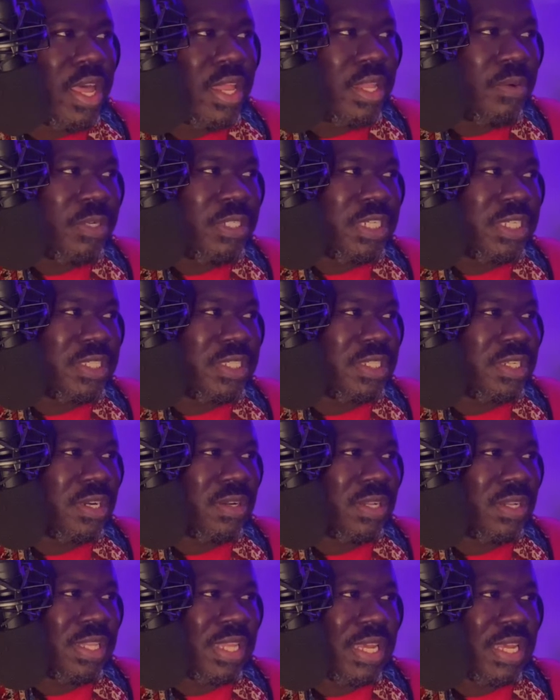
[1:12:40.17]
There were just
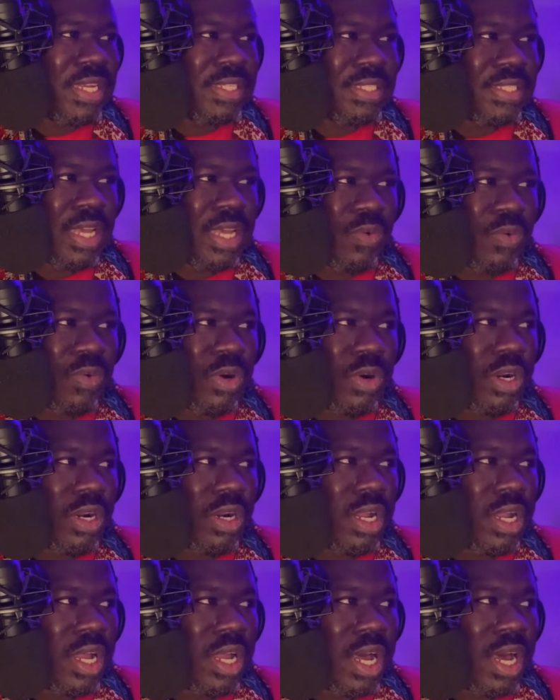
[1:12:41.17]
certain things that were
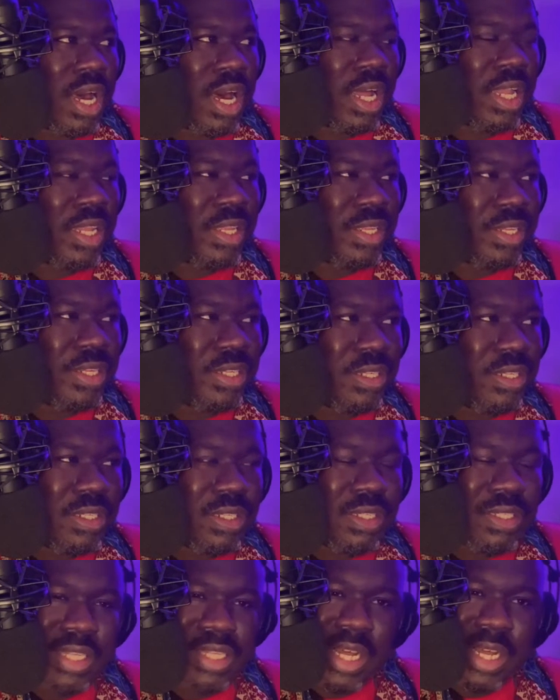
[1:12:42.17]
a
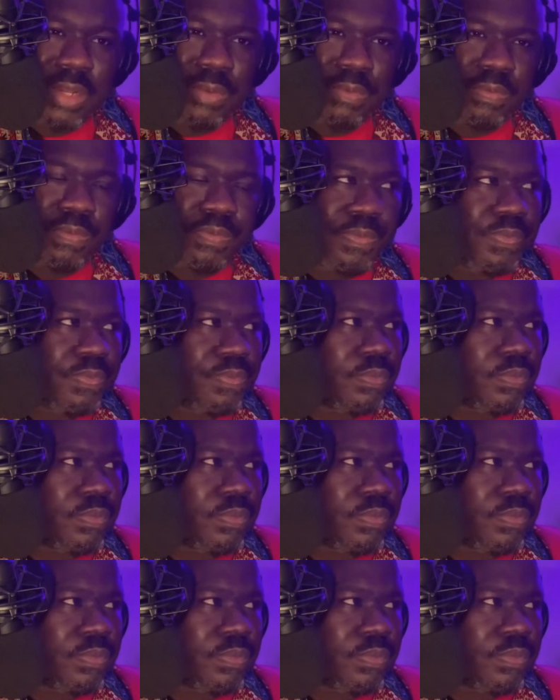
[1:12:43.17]
little um,